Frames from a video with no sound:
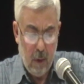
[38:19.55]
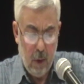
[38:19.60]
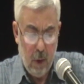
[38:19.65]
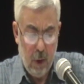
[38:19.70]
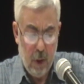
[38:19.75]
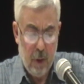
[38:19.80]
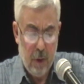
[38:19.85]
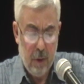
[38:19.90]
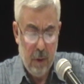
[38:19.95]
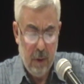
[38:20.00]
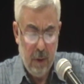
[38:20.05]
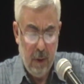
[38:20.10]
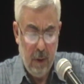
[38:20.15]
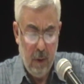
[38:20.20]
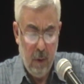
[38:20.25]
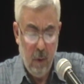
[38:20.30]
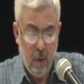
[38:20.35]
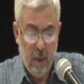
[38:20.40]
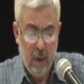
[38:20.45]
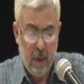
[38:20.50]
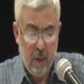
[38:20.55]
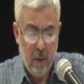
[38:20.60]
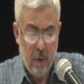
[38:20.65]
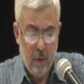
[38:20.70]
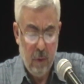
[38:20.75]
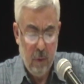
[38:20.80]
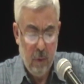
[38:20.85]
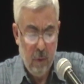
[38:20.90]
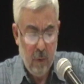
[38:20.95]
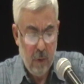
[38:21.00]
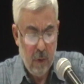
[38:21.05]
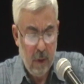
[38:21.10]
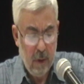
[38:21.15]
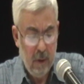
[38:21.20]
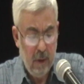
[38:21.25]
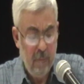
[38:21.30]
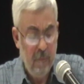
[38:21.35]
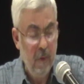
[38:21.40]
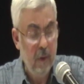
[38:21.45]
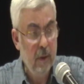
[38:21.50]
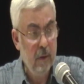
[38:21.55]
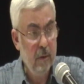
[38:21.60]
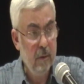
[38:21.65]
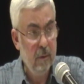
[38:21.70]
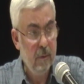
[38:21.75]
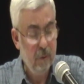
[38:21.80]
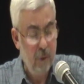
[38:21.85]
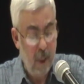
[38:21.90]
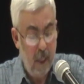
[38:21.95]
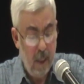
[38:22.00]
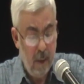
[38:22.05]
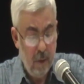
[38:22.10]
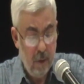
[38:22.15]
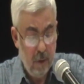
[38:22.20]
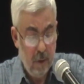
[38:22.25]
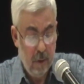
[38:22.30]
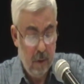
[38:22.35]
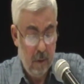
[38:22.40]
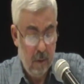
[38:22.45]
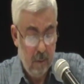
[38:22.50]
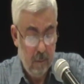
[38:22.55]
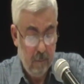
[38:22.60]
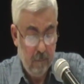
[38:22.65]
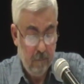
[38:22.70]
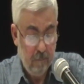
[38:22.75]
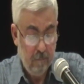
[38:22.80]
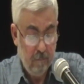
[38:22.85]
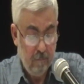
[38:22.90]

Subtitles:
history going through significant changes,